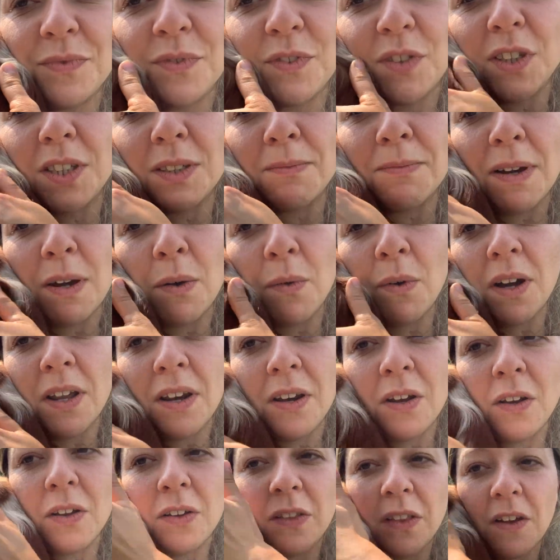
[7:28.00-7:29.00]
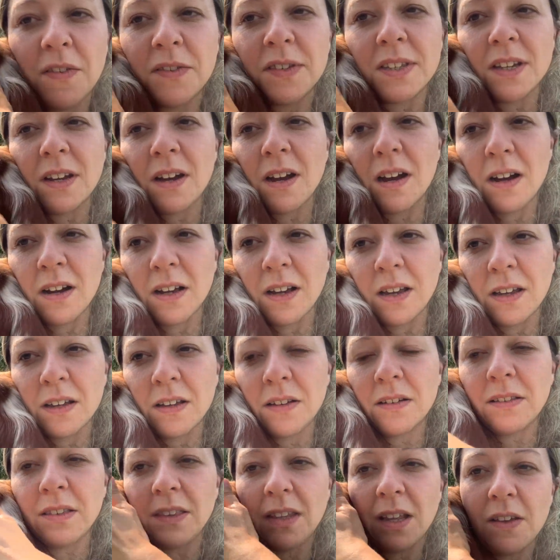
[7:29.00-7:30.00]
She's my one who loves to hug,
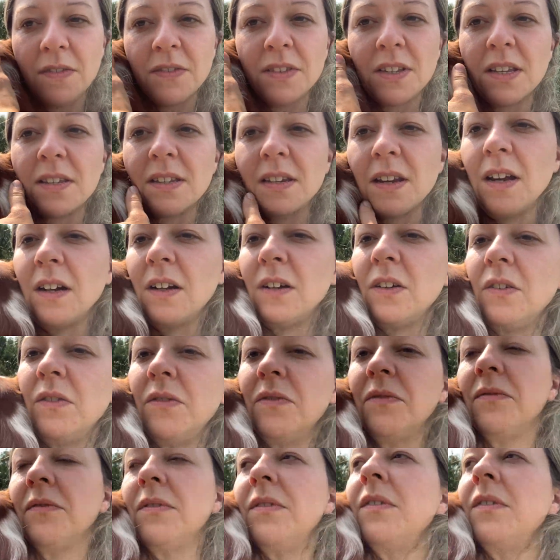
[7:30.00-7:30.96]
loves to snuggle.